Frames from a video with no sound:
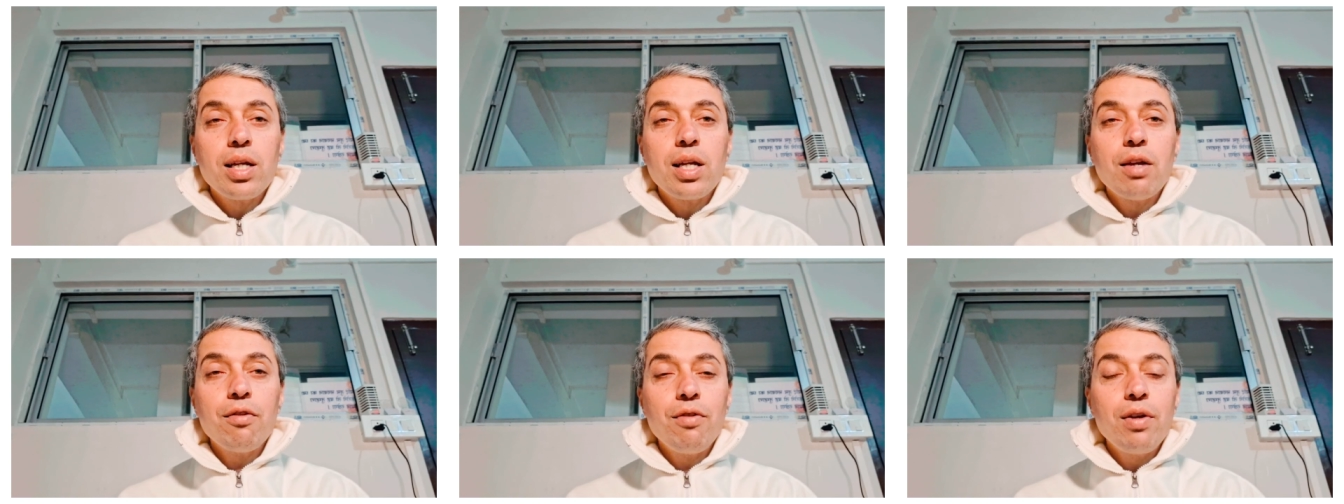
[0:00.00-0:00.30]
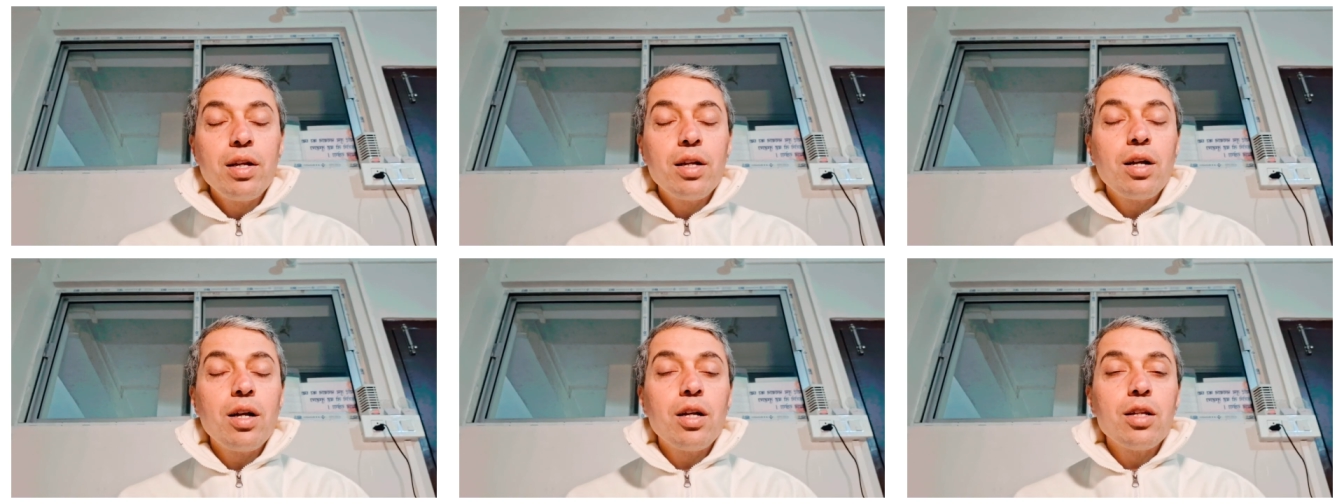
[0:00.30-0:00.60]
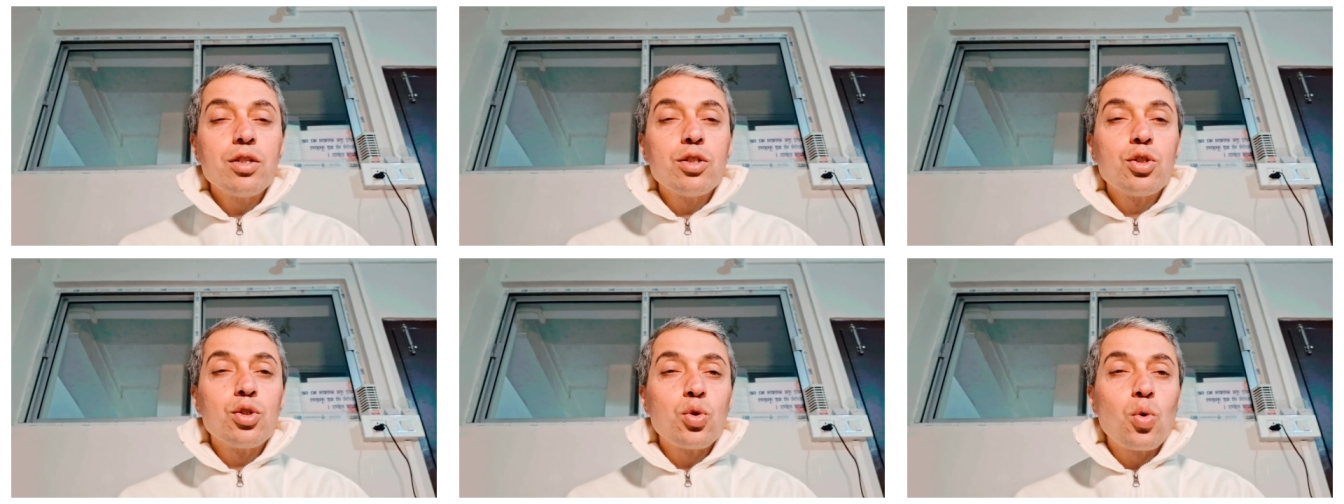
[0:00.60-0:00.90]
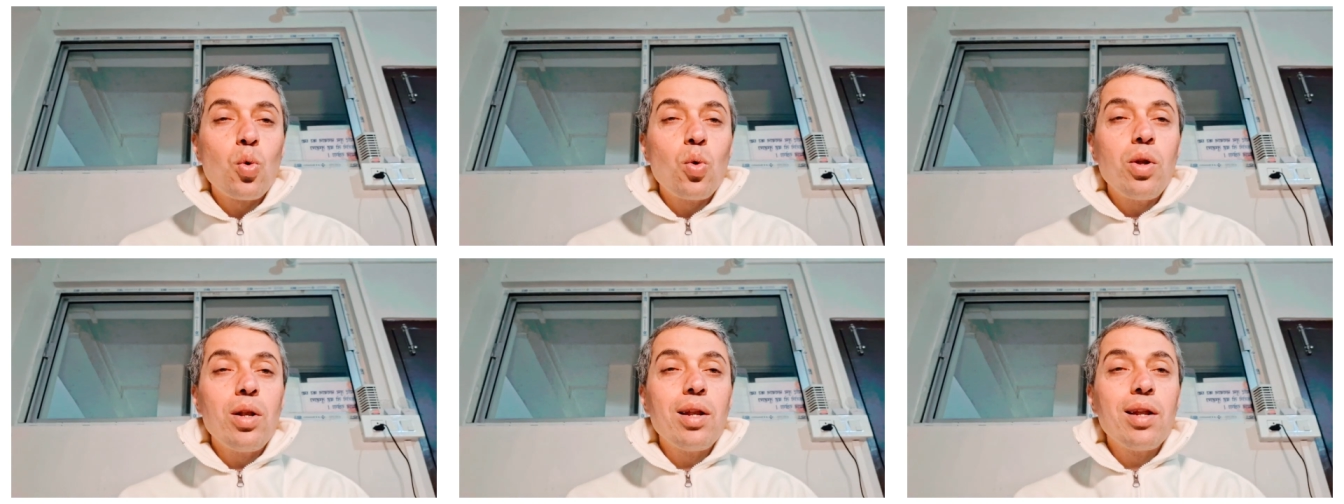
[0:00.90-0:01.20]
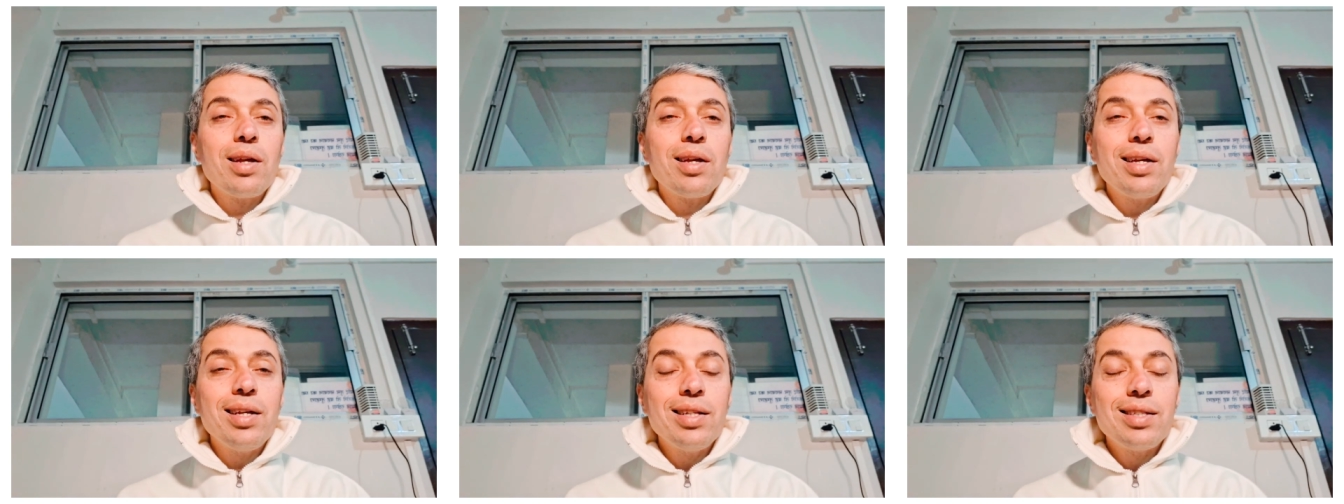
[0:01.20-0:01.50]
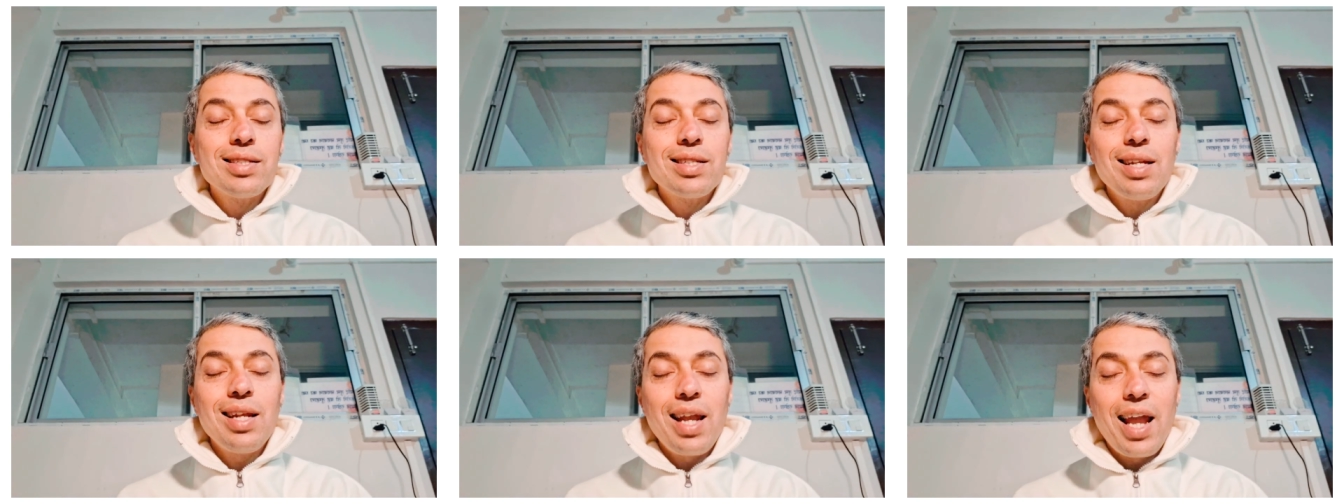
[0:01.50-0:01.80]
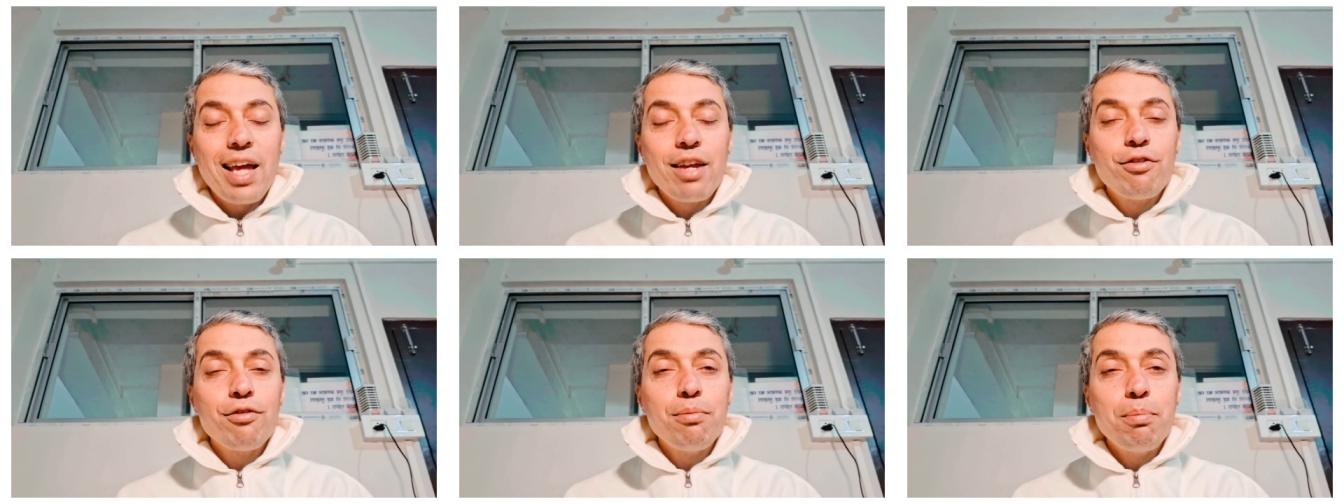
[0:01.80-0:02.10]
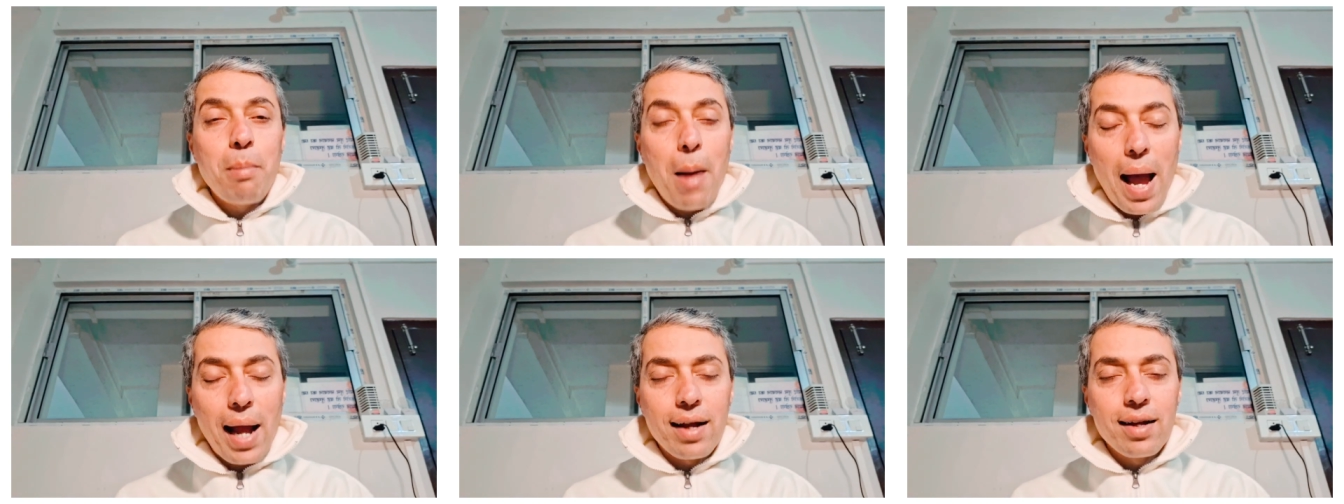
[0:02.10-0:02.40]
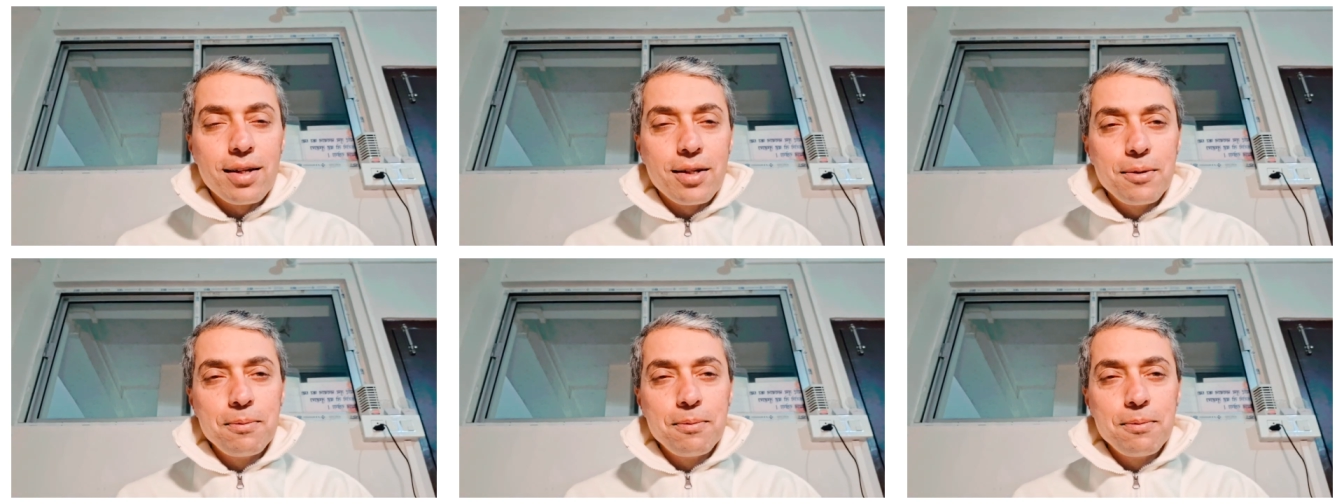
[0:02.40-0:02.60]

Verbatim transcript: giving a soul its life back